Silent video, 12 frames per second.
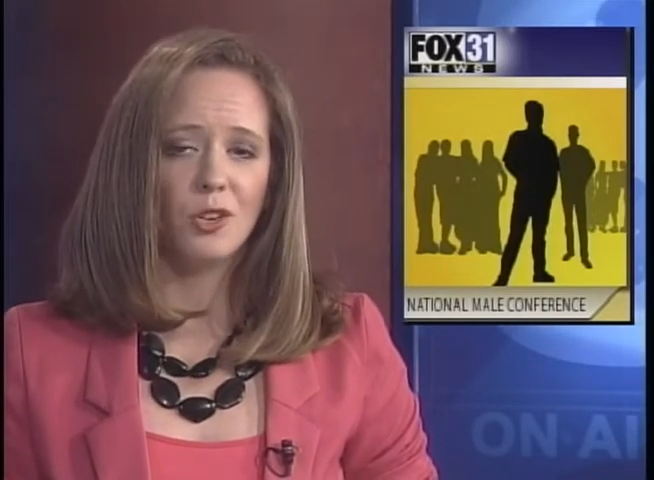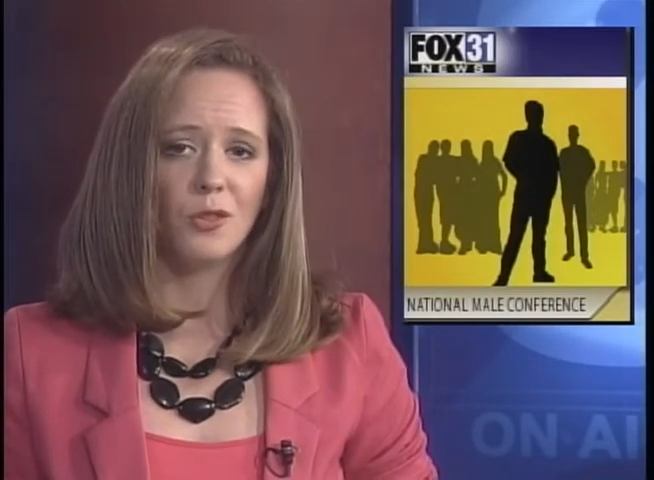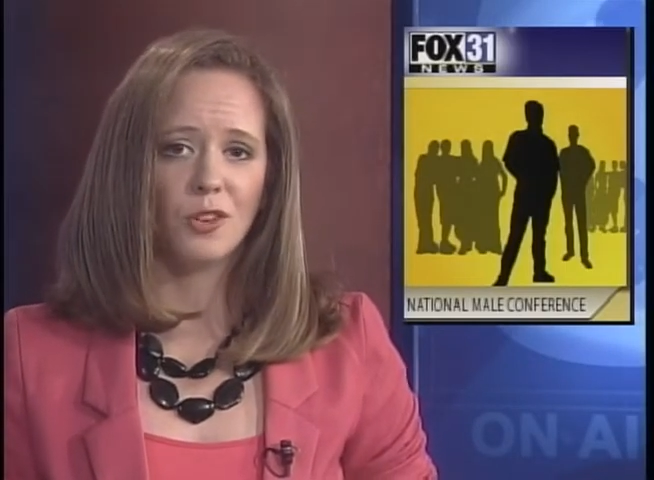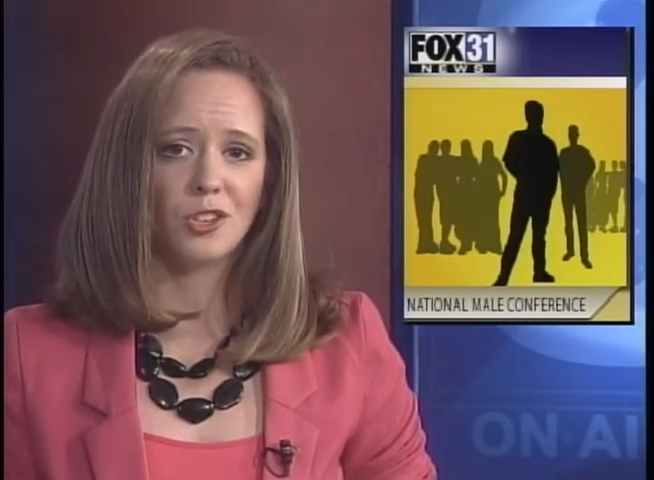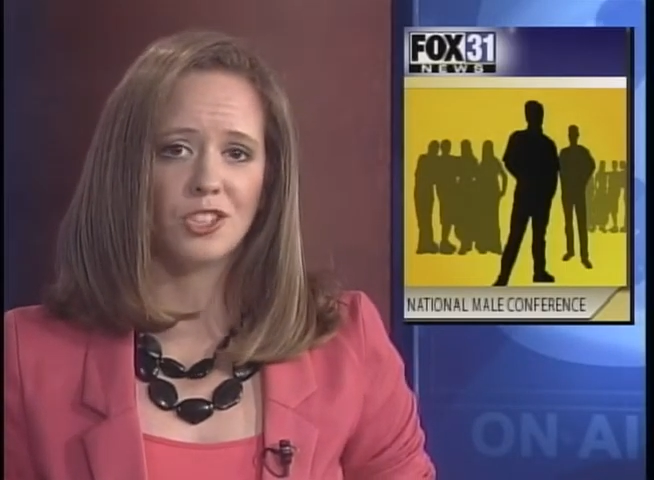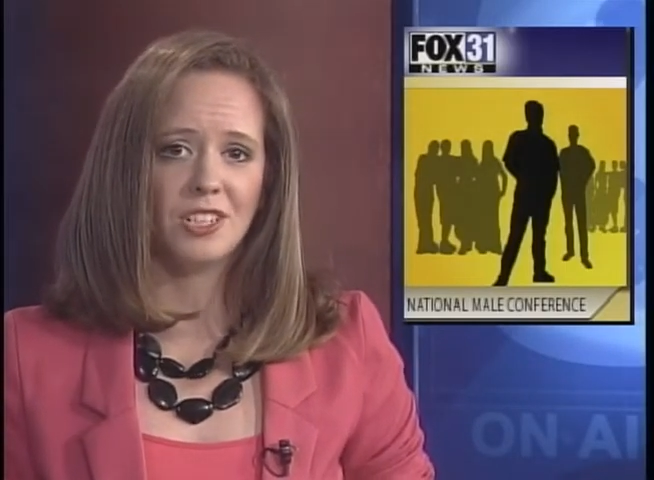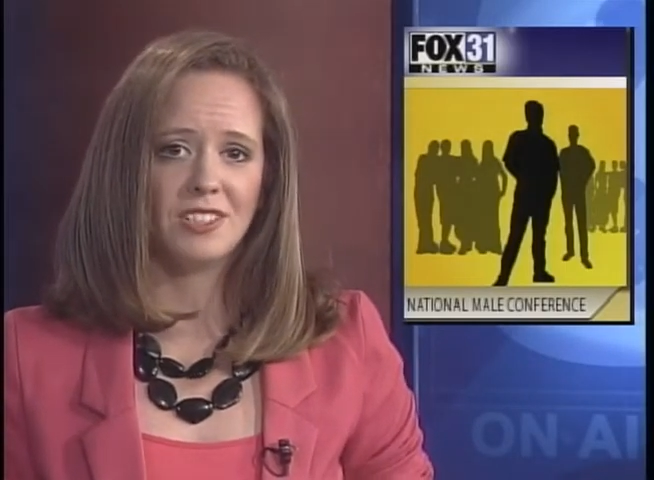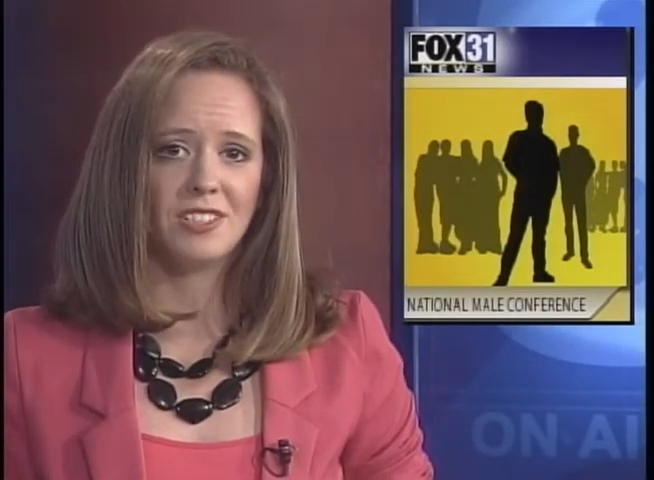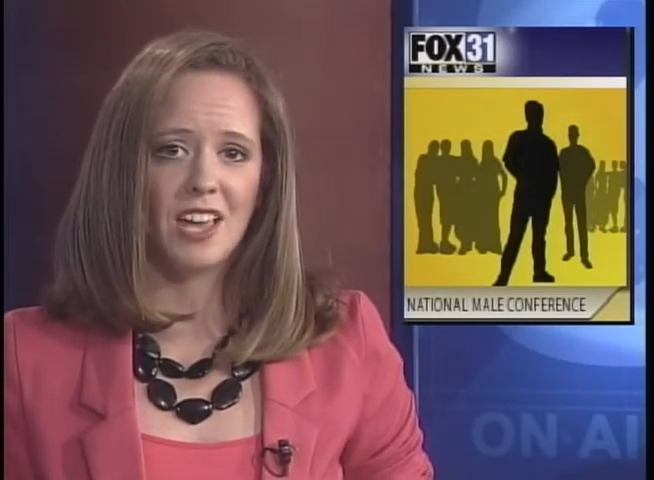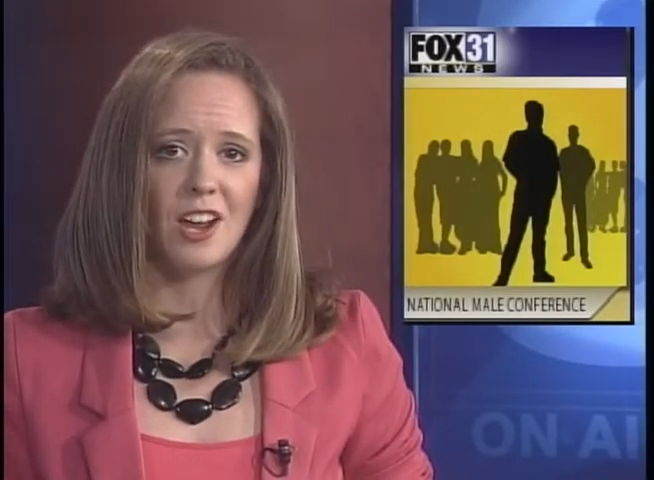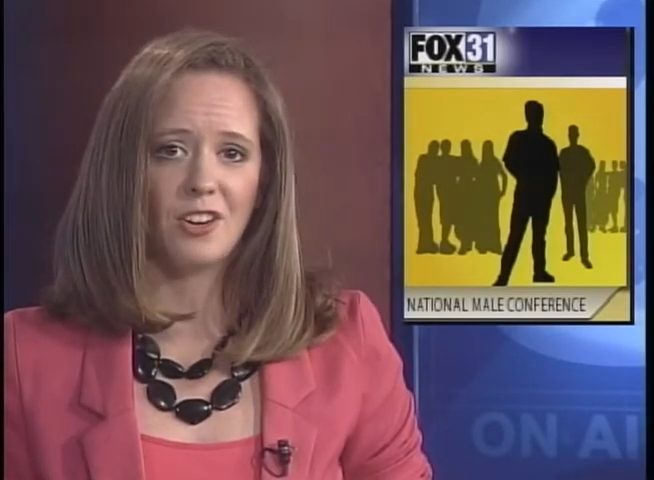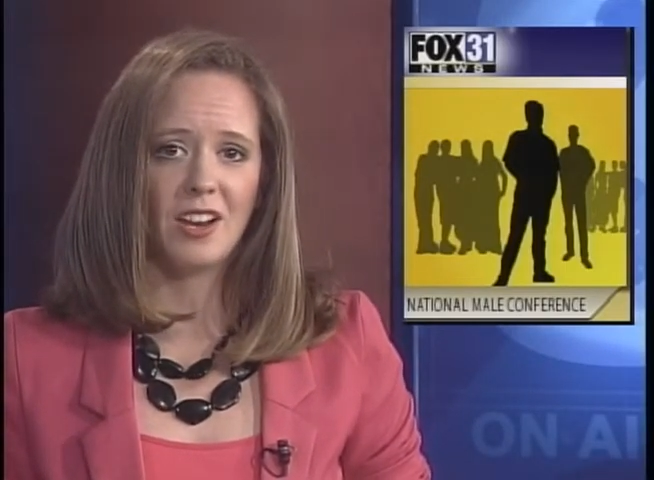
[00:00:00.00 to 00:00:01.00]
University
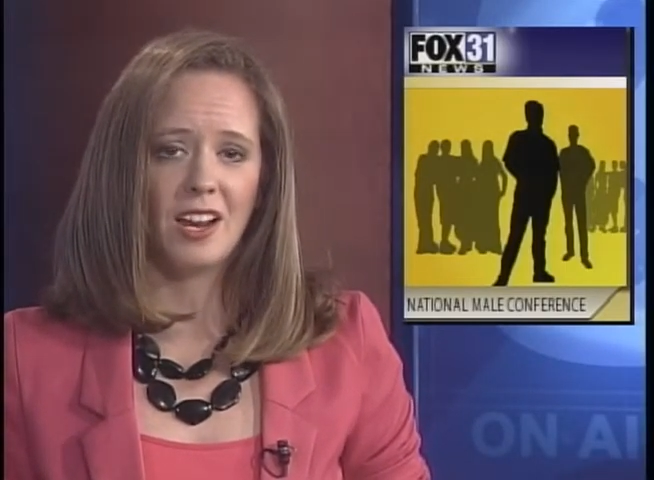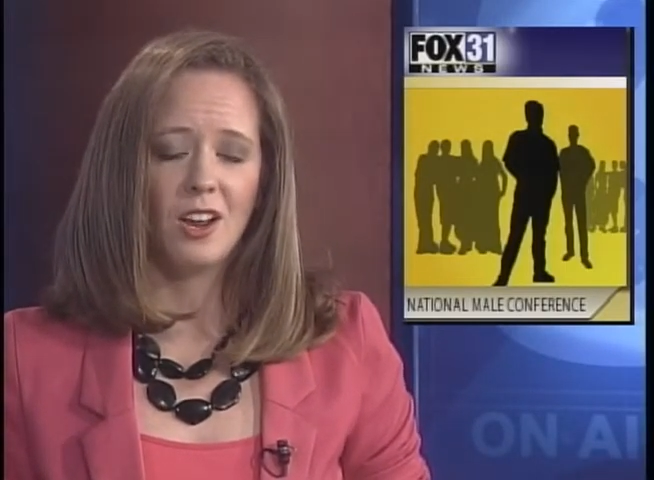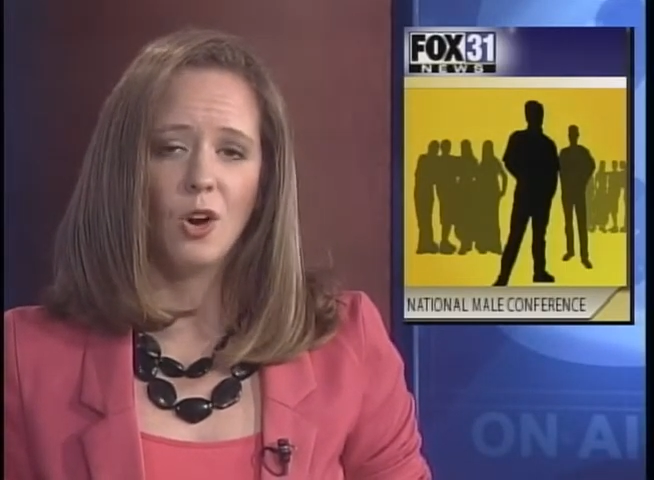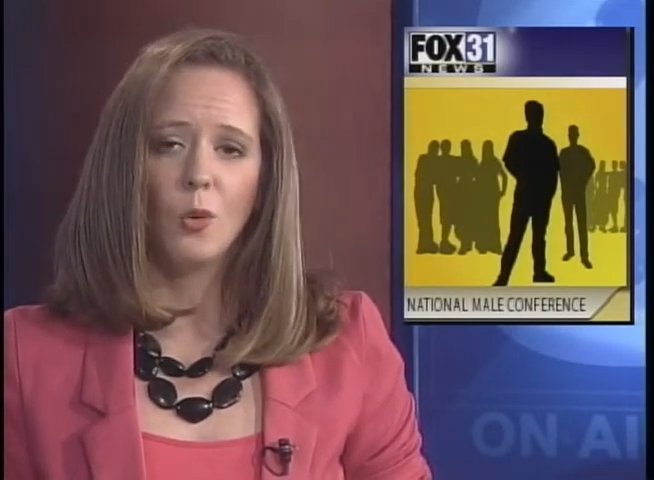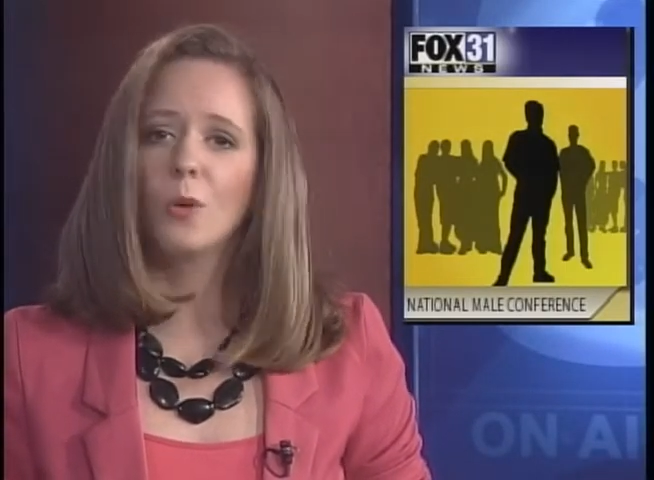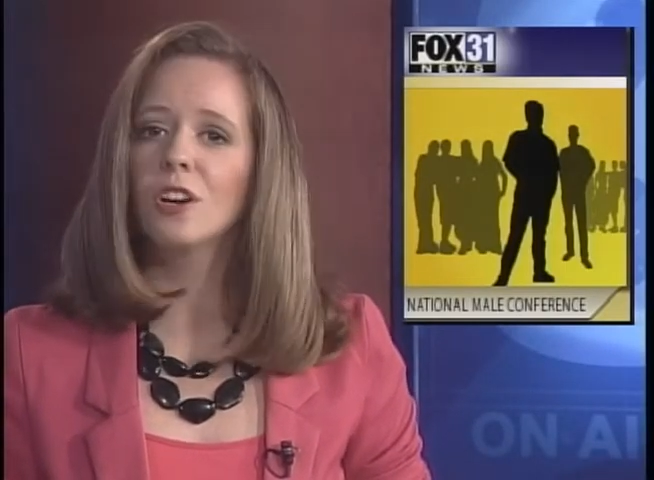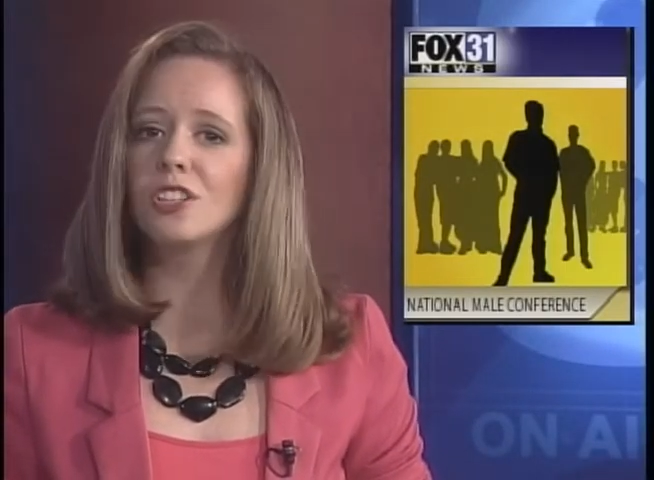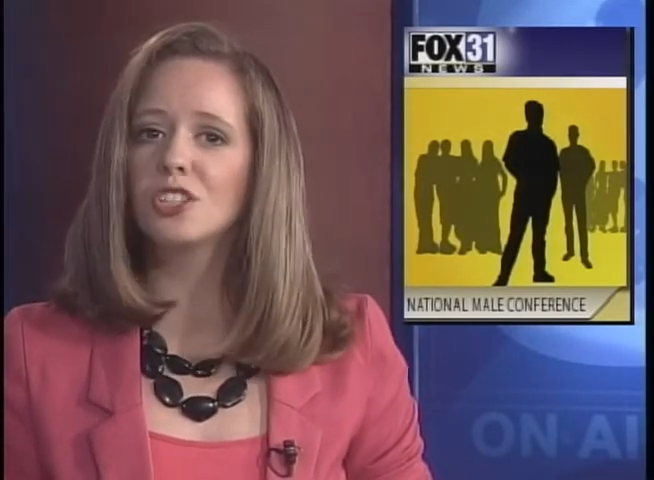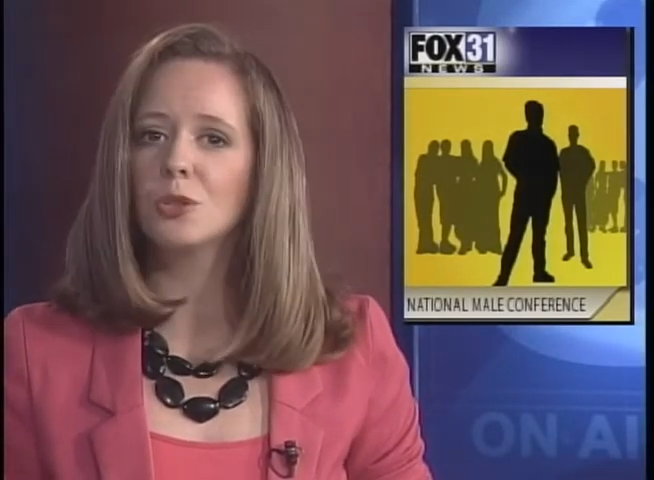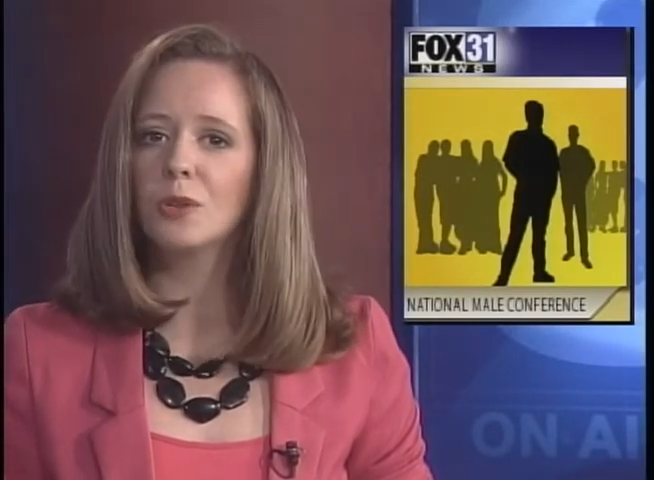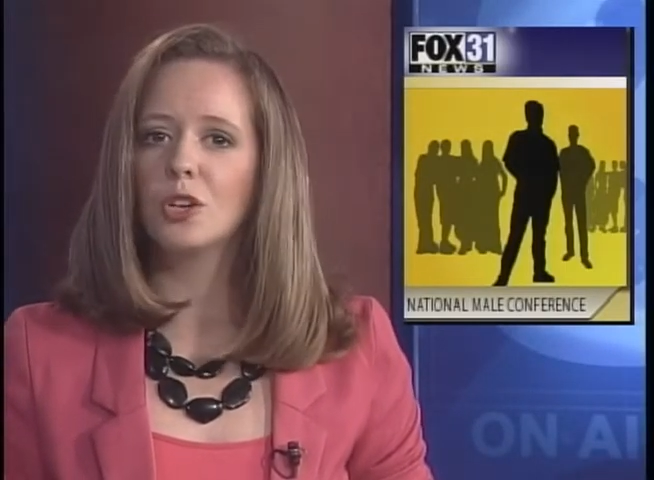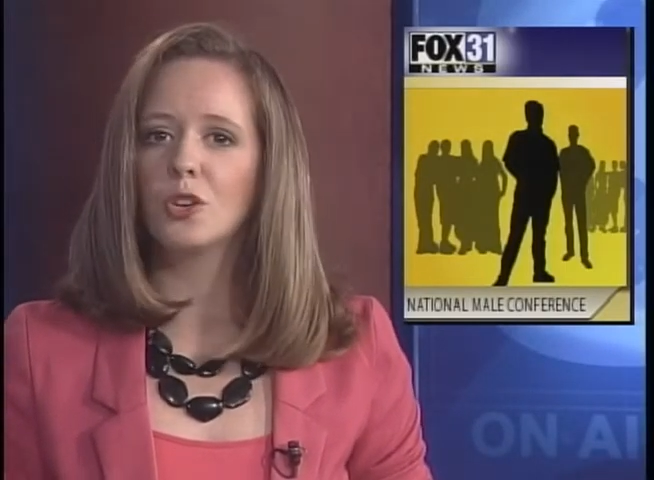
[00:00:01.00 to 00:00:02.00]
Saturday works
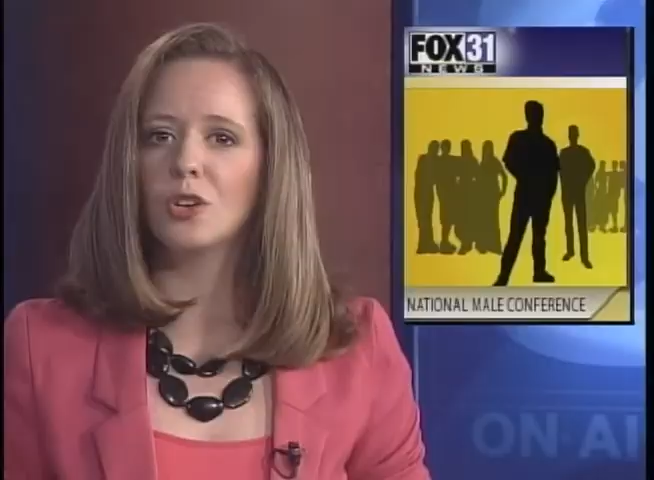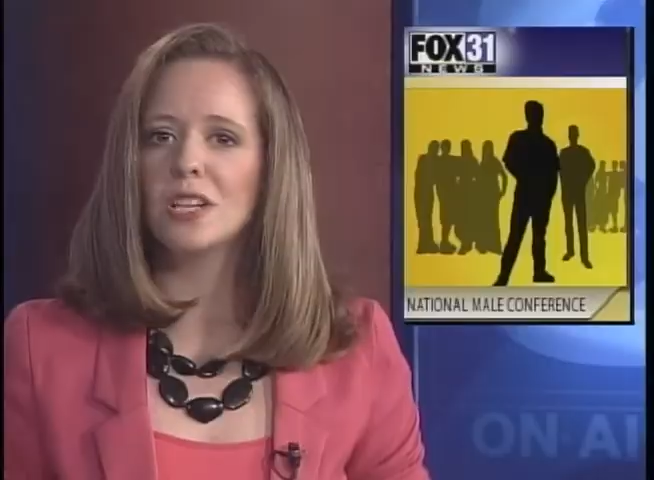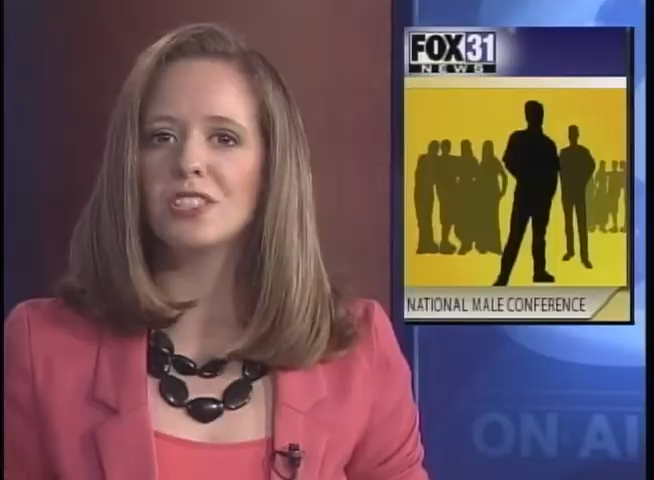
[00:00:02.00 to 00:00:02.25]
to increase